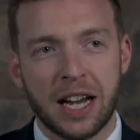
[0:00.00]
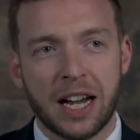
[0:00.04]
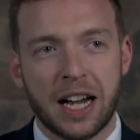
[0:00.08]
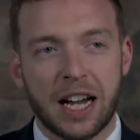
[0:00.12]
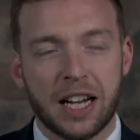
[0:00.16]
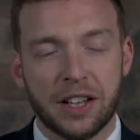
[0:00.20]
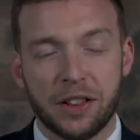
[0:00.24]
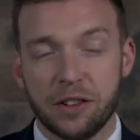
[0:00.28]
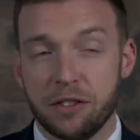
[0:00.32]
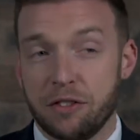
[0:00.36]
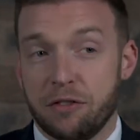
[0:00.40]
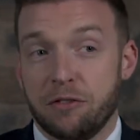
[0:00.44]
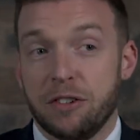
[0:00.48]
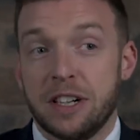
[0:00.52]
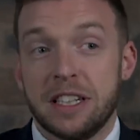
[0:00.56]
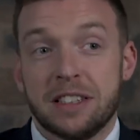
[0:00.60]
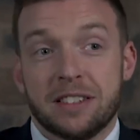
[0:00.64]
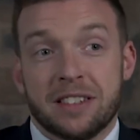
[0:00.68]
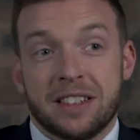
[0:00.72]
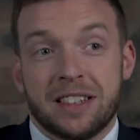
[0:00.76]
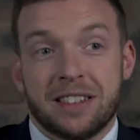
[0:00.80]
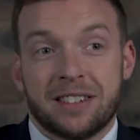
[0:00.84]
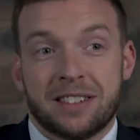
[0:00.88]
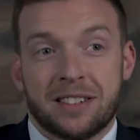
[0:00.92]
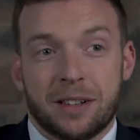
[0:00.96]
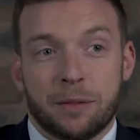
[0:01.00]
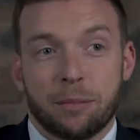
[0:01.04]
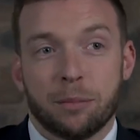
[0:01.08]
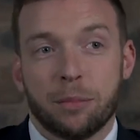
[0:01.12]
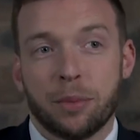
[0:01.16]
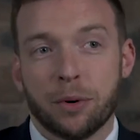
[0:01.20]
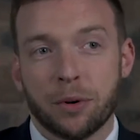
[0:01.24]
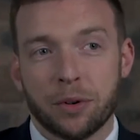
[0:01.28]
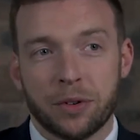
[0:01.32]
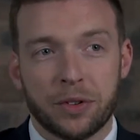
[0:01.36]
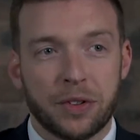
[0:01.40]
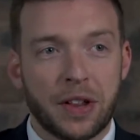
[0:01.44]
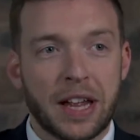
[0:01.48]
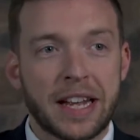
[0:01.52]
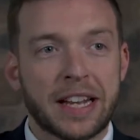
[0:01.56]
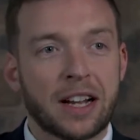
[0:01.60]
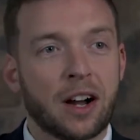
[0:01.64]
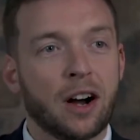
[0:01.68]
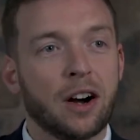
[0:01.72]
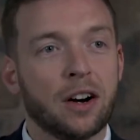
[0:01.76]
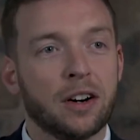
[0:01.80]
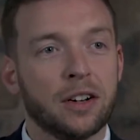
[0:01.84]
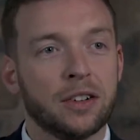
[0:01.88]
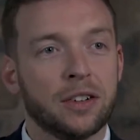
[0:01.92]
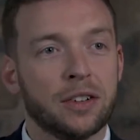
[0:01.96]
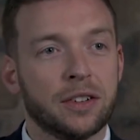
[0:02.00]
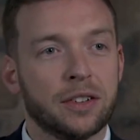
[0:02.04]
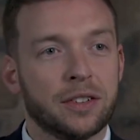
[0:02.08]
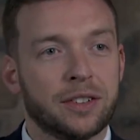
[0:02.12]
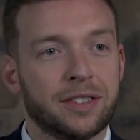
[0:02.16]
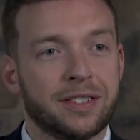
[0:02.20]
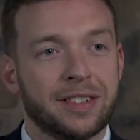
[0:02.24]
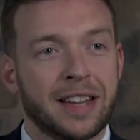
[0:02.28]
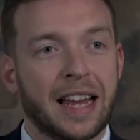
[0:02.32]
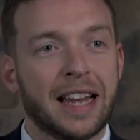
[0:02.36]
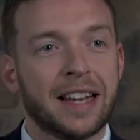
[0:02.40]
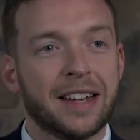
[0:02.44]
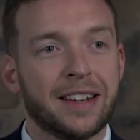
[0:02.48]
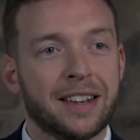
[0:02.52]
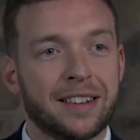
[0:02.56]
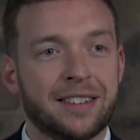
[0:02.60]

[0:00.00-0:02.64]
And the reason is simple. They can't send